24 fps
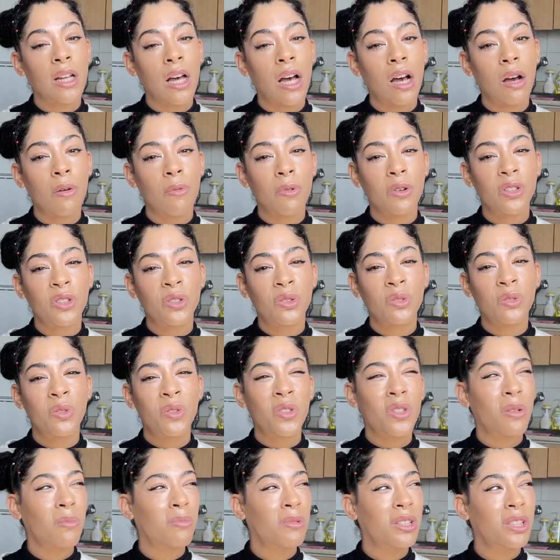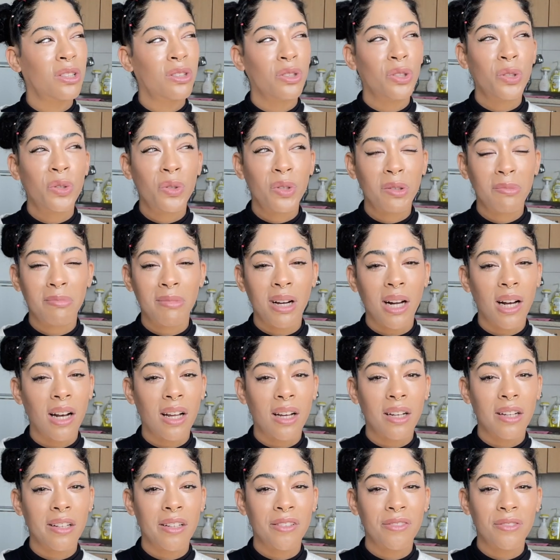I want to do something new in my
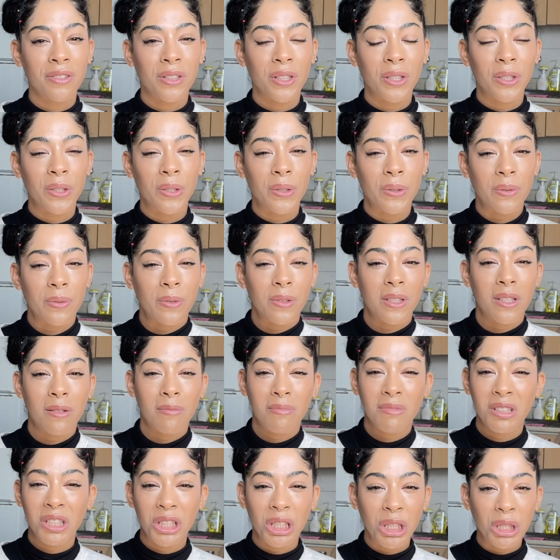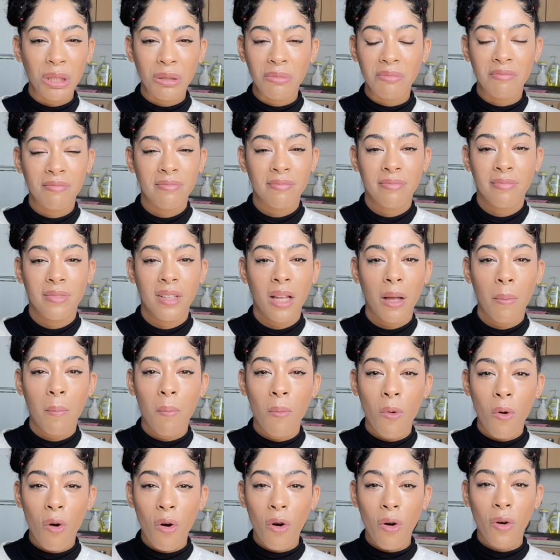life, you know, something
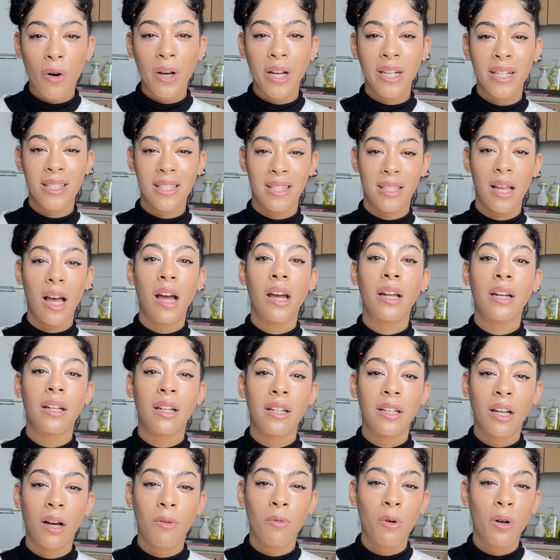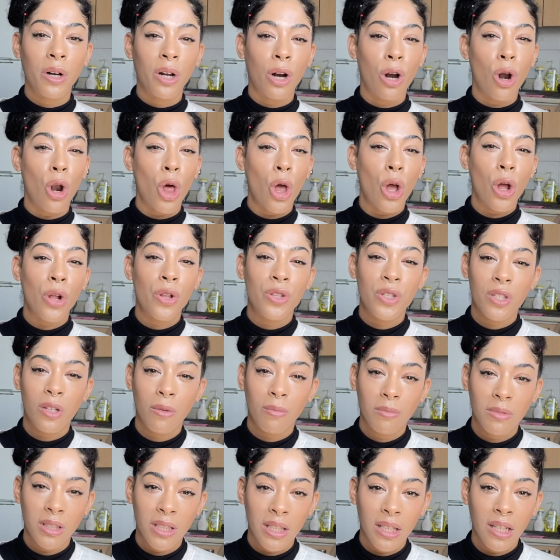more excited. I want to learn
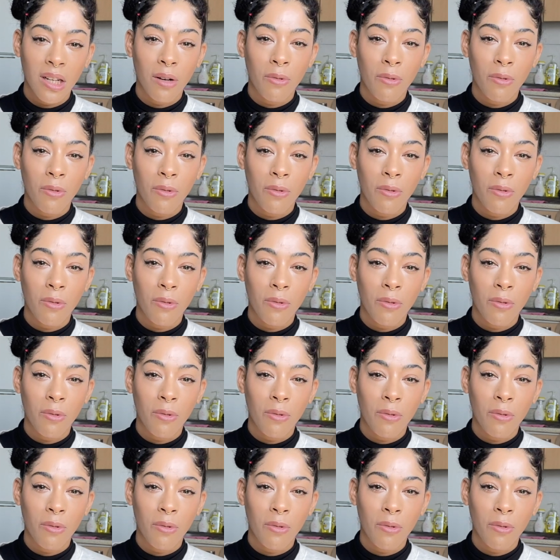something.